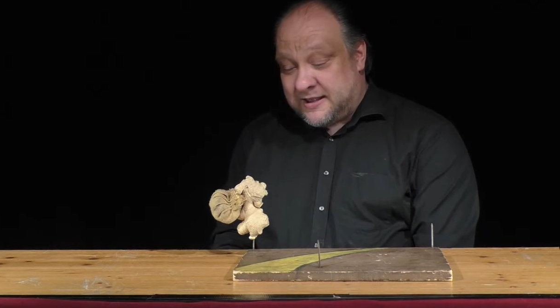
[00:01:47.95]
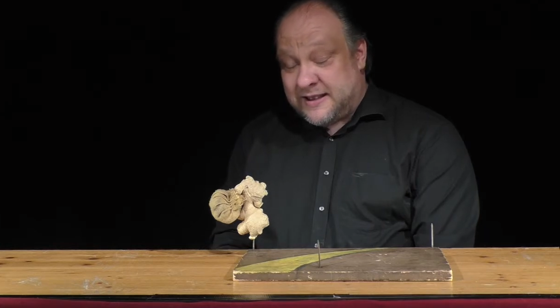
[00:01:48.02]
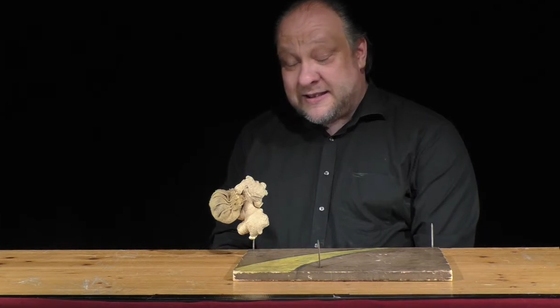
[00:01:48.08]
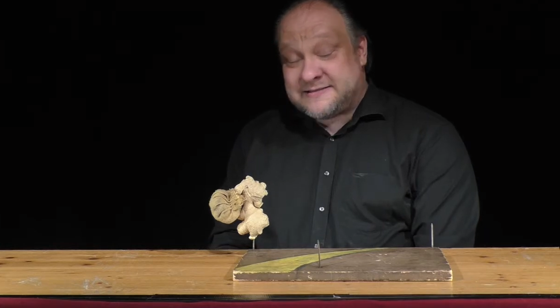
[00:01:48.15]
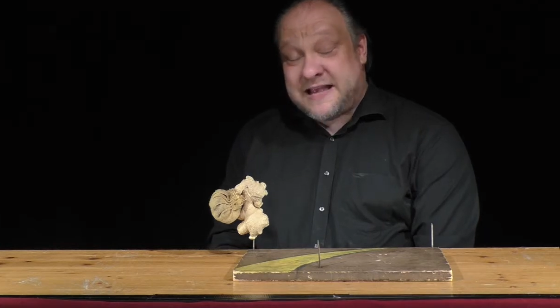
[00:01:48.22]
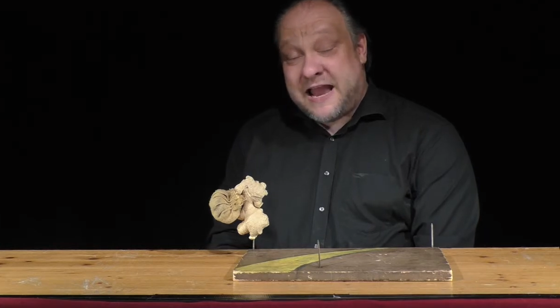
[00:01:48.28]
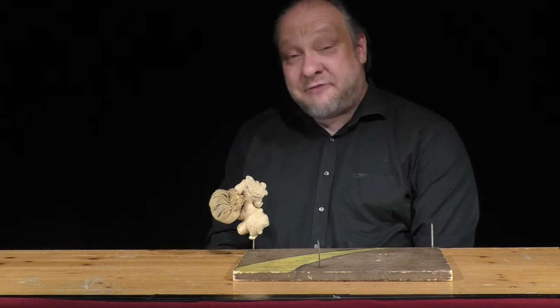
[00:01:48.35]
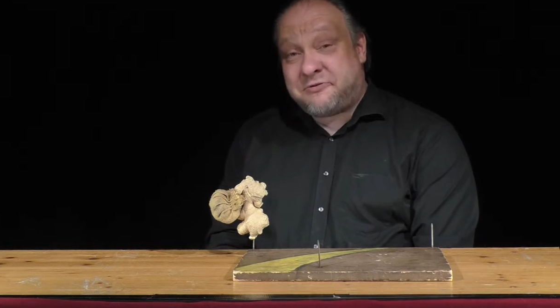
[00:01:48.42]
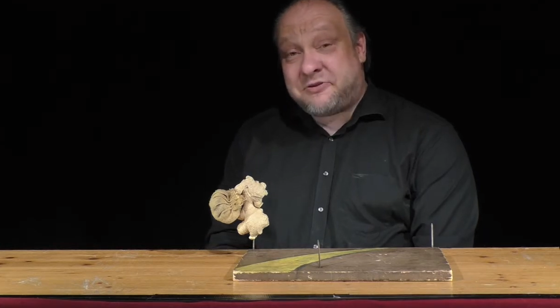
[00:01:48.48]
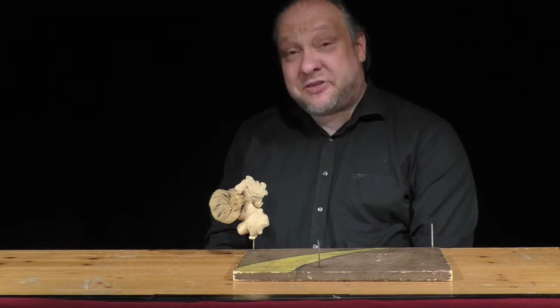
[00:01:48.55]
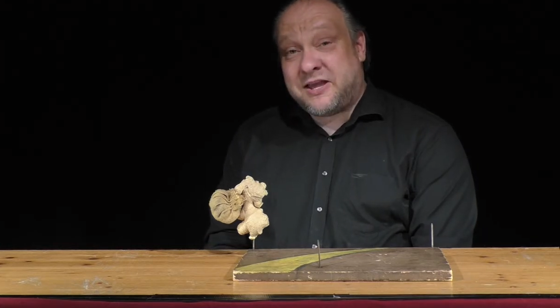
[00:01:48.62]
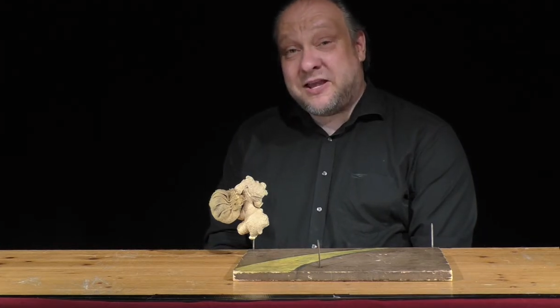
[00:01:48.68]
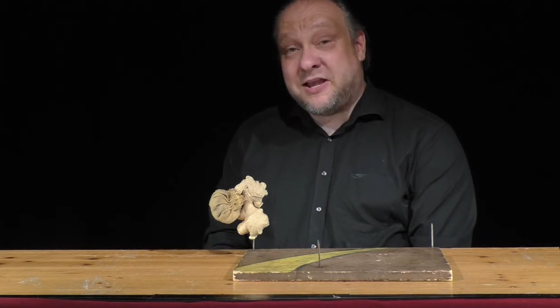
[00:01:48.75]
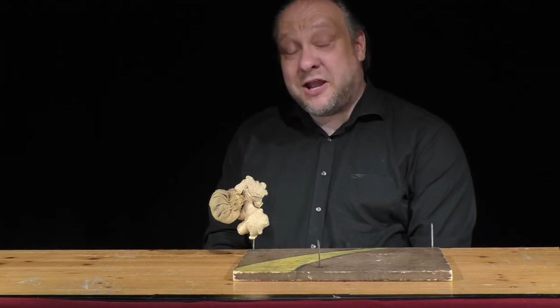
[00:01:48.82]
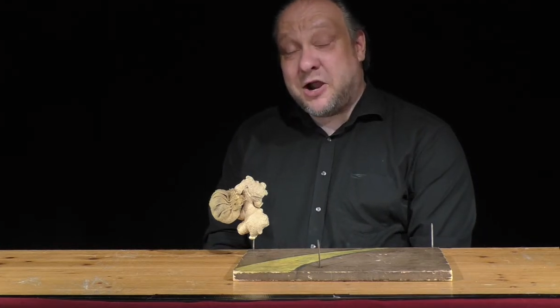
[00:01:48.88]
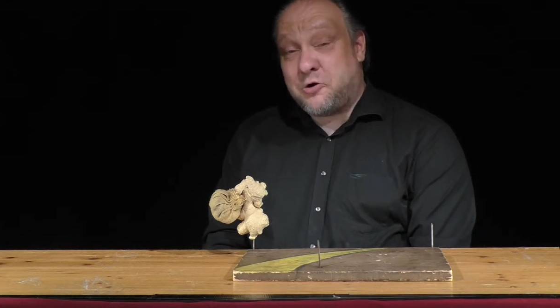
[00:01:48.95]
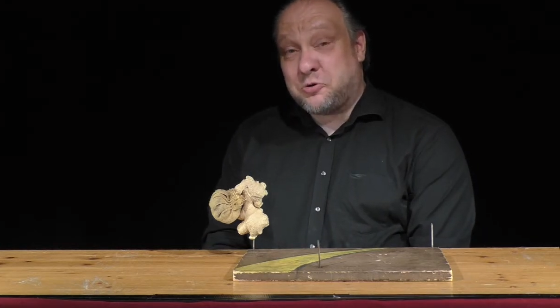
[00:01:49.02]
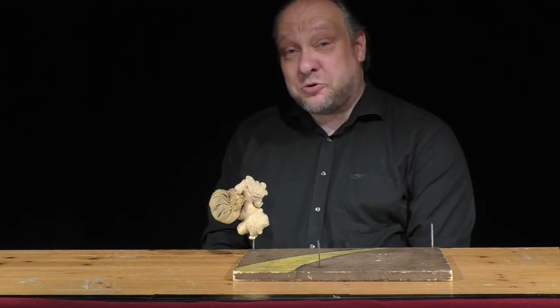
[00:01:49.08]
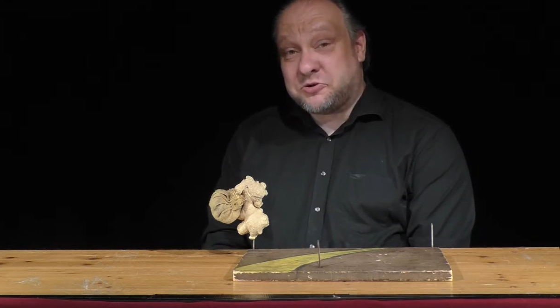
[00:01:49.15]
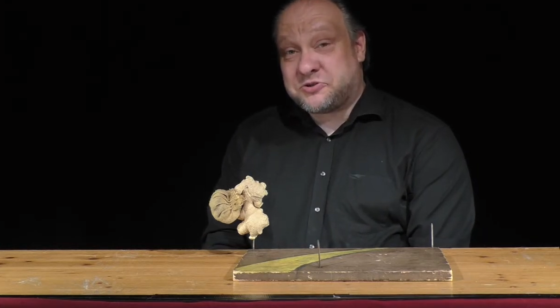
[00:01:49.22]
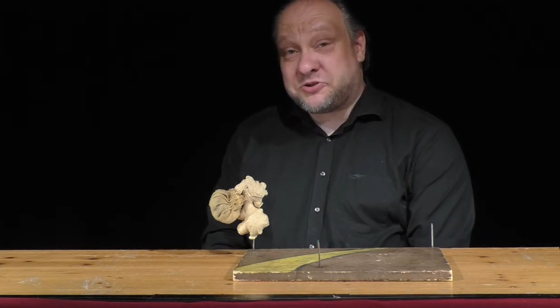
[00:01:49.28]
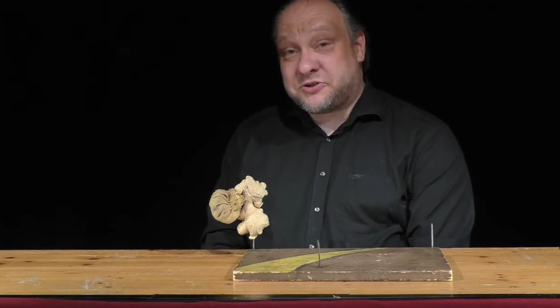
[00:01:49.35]
is everything he
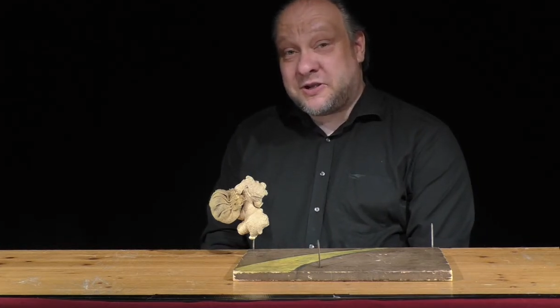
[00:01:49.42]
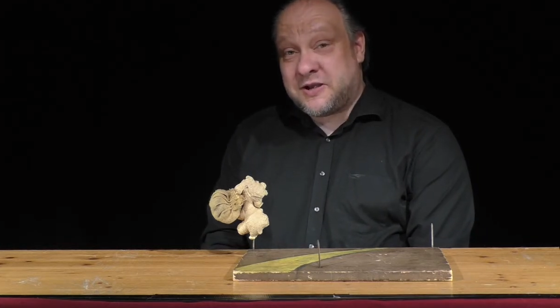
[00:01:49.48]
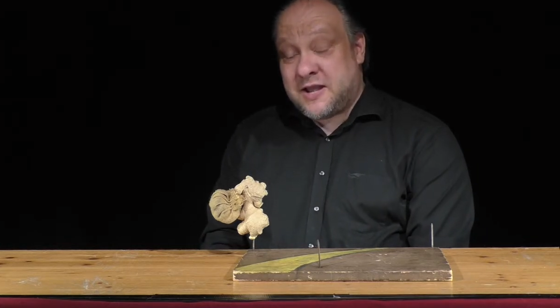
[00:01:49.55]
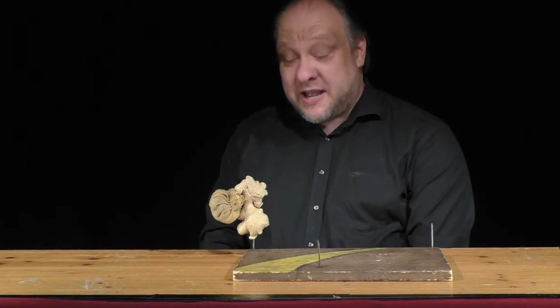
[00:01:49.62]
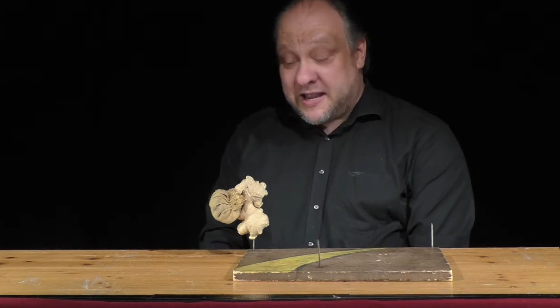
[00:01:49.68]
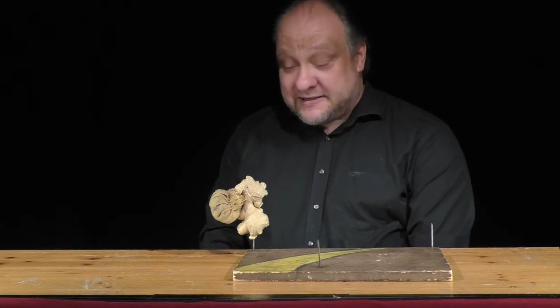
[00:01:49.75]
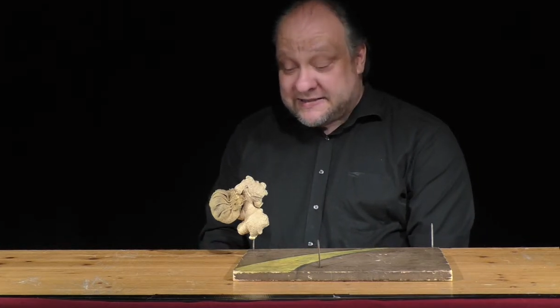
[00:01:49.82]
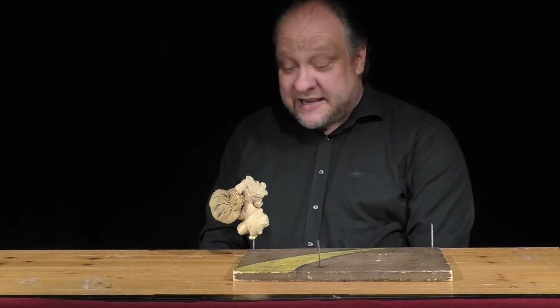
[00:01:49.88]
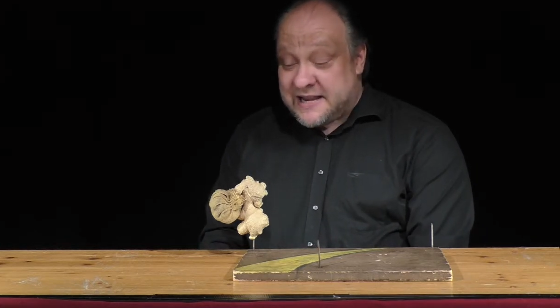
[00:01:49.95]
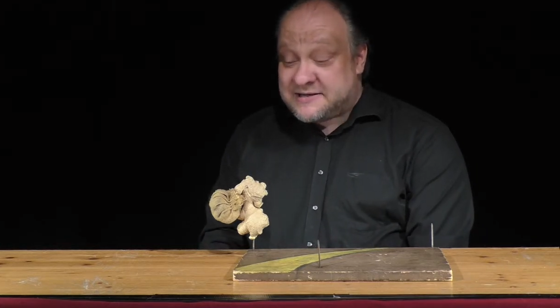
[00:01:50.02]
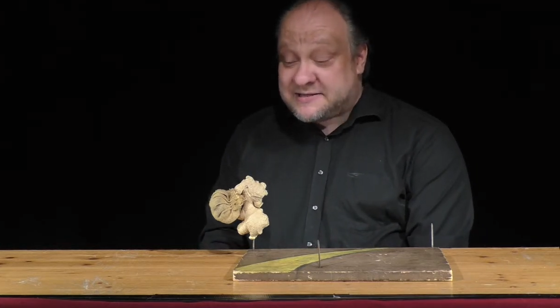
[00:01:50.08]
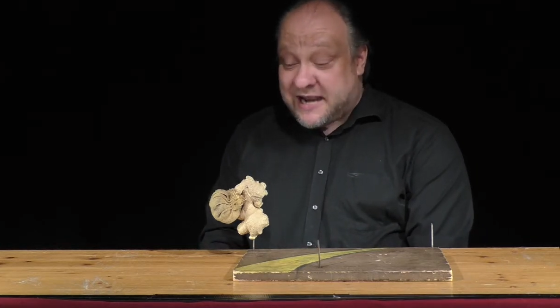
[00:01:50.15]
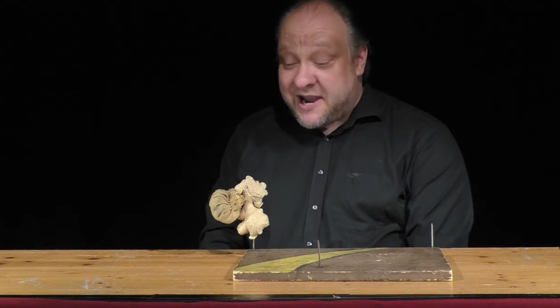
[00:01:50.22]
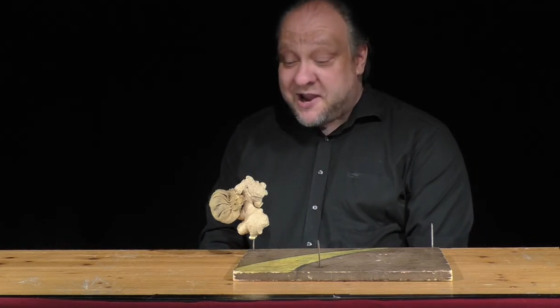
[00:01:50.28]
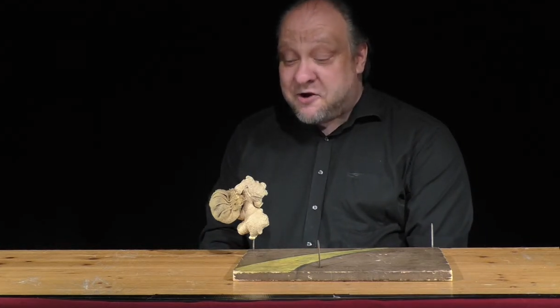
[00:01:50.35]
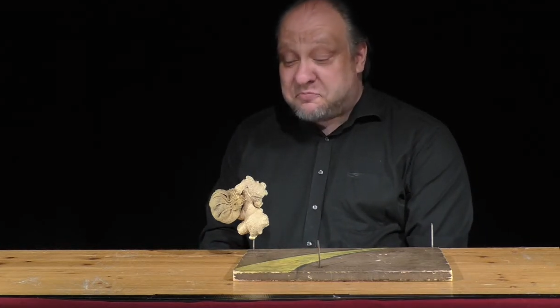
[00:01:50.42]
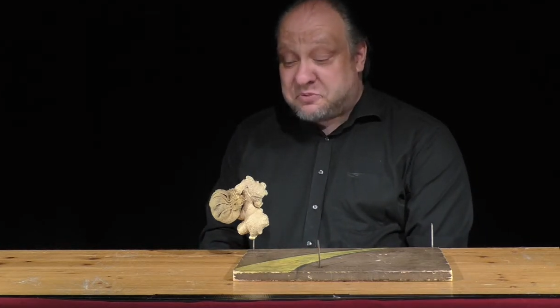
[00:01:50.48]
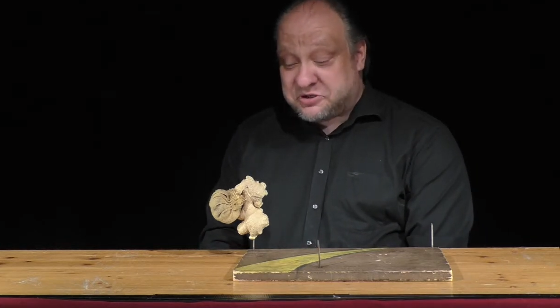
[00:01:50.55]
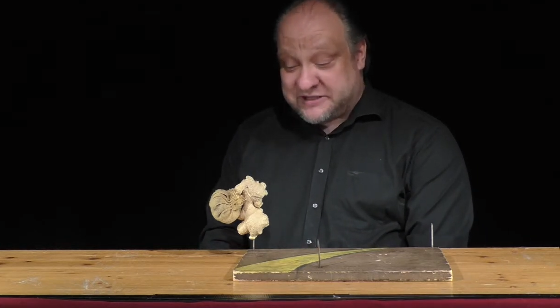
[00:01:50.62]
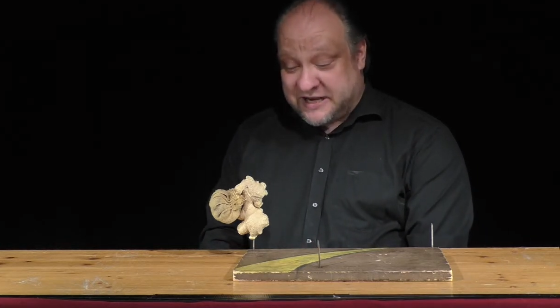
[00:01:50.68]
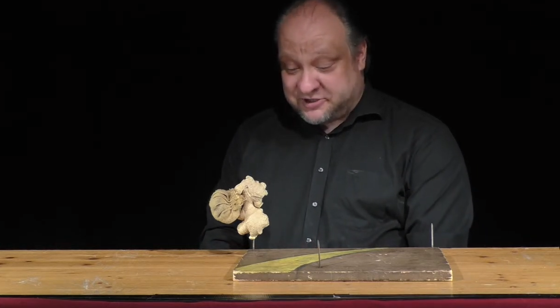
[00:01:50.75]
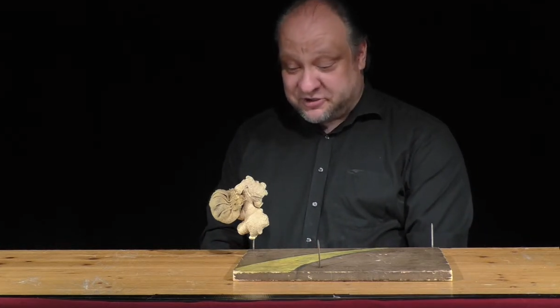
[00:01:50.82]
owns, his entire
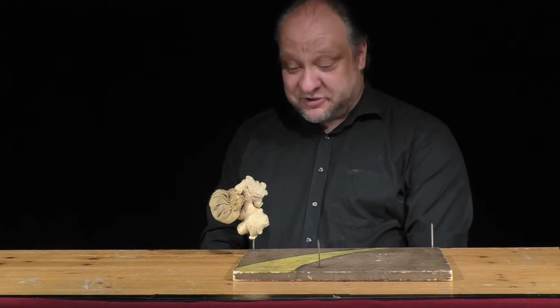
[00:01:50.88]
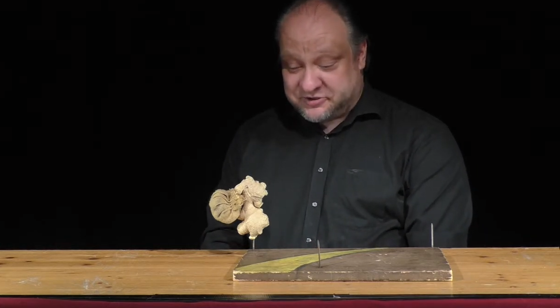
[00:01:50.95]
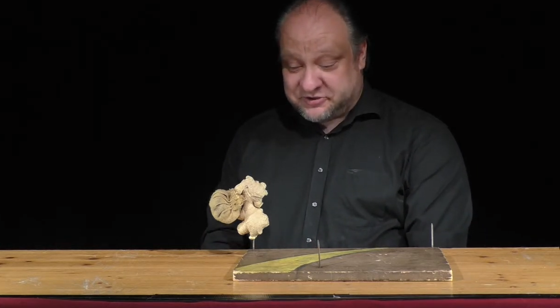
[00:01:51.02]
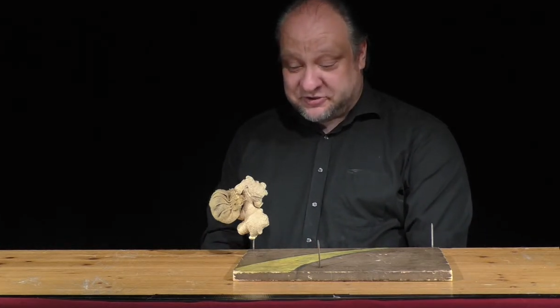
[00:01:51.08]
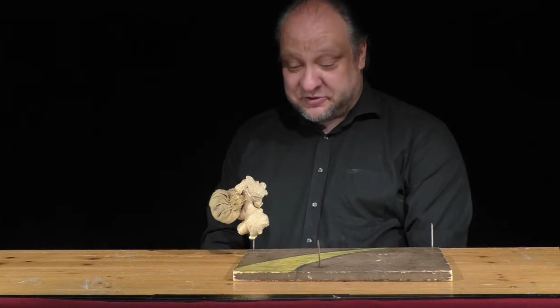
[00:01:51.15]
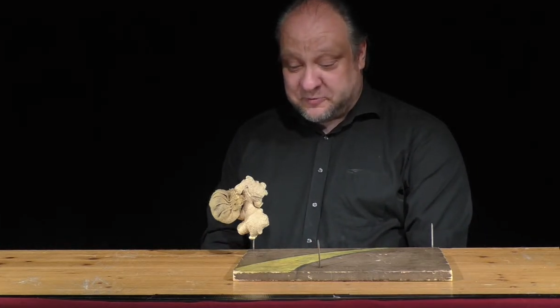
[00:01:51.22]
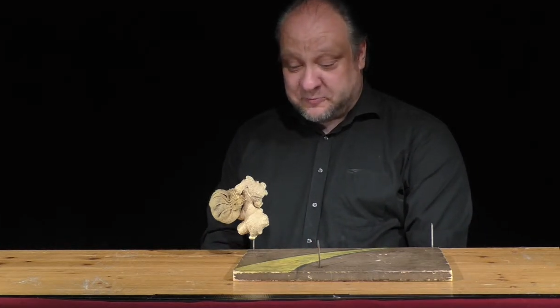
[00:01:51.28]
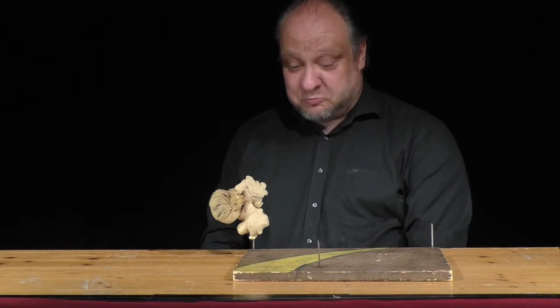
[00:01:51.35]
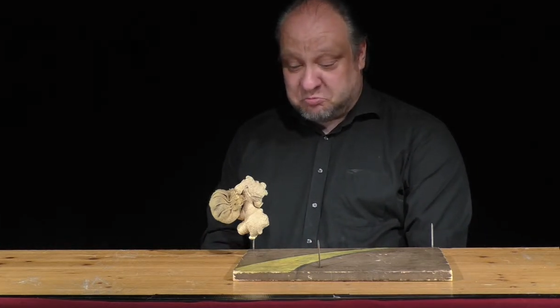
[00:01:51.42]
possessions.